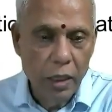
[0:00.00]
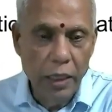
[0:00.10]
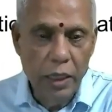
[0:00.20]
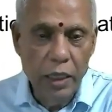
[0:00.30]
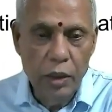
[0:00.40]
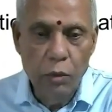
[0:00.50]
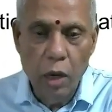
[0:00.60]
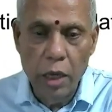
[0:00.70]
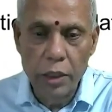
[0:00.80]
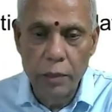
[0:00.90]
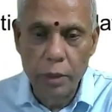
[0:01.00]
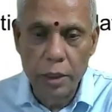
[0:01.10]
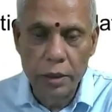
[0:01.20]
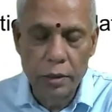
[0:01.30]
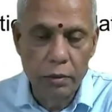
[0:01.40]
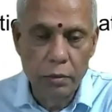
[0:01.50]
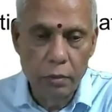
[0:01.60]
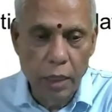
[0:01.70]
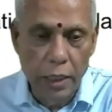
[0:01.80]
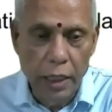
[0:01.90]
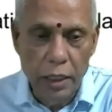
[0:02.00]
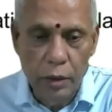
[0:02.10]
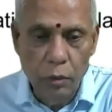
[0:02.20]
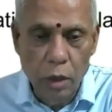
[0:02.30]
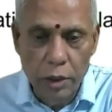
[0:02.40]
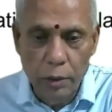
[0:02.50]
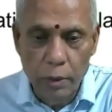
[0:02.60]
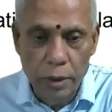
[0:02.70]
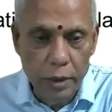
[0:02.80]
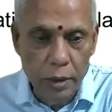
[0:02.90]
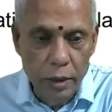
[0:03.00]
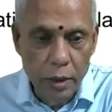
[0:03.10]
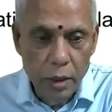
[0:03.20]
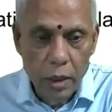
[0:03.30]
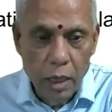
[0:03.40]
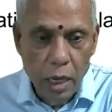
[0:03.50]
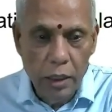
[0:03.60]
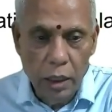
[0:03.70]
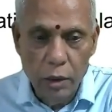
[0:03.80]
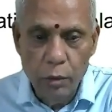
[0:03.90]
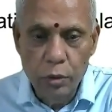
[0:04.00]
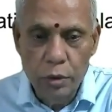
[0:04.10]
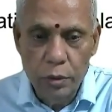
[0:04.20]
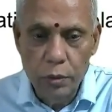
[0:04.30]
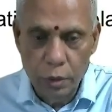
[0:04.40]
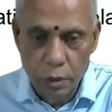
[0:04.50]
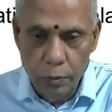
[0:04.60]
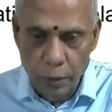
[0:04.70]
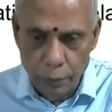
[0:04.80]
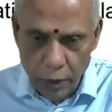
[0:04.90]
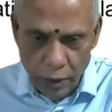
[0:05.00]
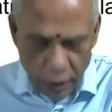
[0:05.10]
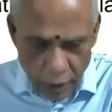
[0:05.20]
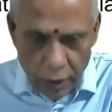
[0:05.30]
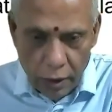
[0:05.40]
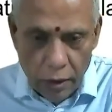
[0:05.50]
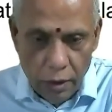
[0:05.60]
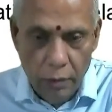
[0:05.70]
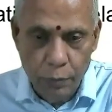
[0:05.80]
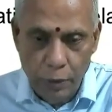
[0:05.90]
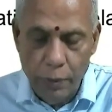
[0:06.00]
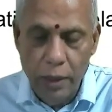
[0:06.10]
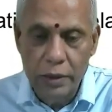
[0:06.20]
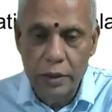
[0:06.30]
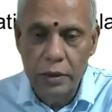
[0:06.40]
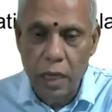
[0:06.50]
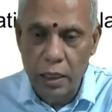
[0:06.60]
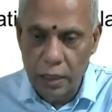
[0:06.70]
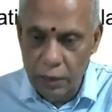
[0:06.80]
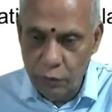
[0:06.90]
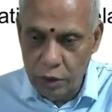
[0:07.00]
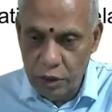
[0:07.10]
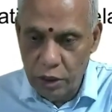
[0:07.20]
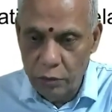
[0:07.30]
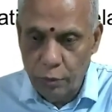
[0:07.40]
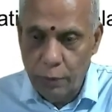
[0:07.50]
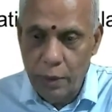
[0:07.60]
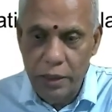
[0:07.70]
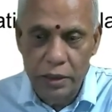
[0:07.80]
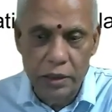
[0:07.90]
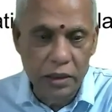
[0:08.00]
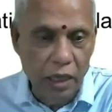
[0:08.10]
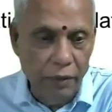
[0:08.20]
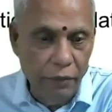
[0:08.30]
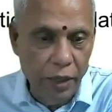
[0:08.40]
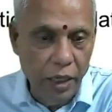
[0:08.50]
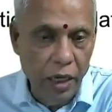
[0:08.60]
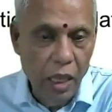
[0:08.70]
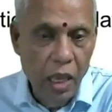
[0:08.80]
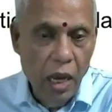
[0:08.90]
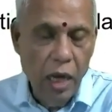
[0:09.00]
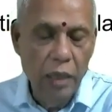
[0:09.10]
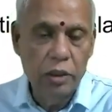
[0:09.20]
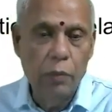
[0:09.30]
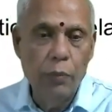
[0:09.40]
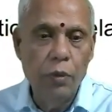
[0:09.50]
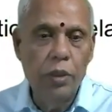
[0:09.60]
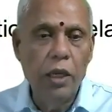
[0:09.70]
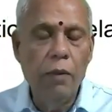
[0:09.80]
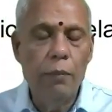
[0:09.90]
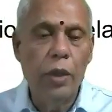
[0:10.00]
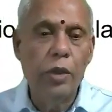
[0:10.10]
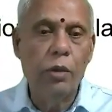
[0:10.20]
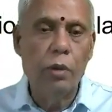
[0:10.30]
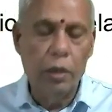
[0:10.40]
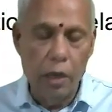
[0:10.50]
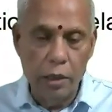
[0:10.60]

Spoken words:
Conductive argument. Conductive argument are conducive. Here, premises are convergent. Premises convey and support a particular